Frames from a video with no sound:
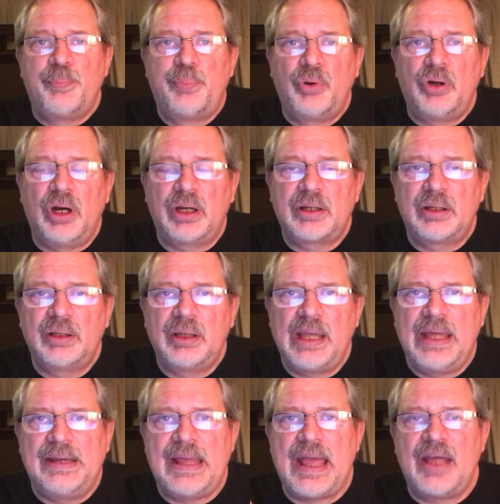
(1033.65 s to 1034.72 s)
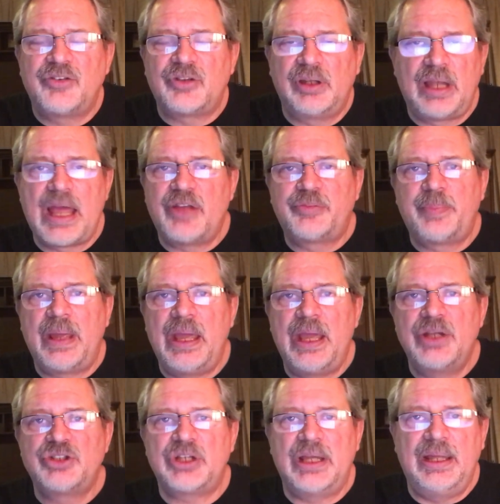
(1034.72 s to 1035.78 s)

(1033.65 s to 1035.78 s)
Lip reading: book, it has the last page.